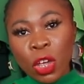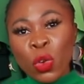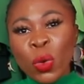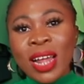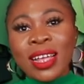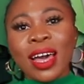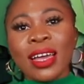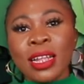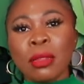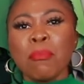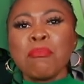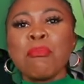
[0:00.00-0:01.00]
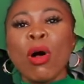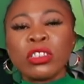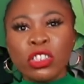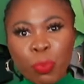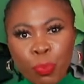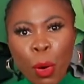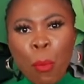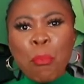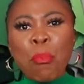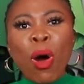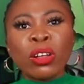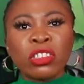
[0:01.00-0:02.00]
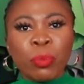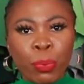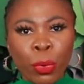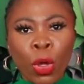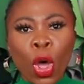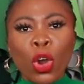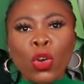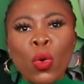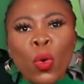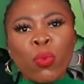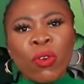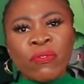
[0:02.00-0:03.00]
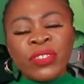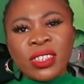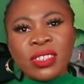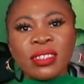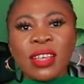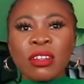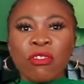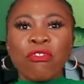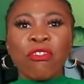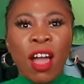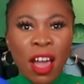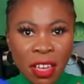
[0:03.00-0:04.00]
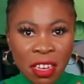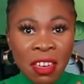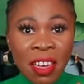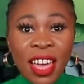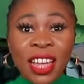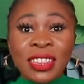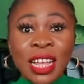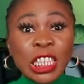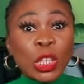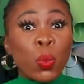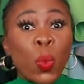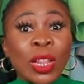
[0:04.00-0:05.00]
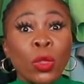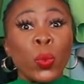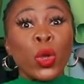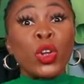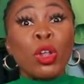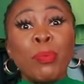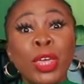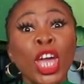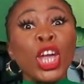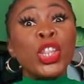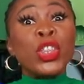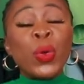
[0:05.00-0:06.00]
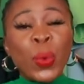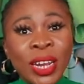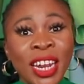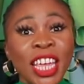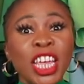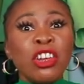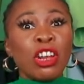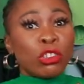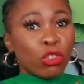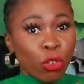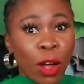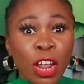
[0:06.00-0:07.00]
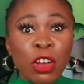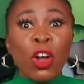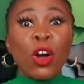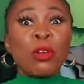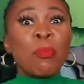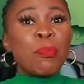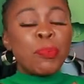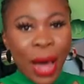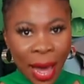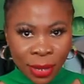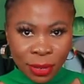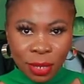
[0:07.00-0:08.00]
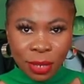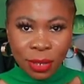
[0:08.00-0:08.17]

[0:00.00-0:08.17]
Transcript: you can create multiple, multiple loop with this set right here and that's what we're gonna be doing in the try on part.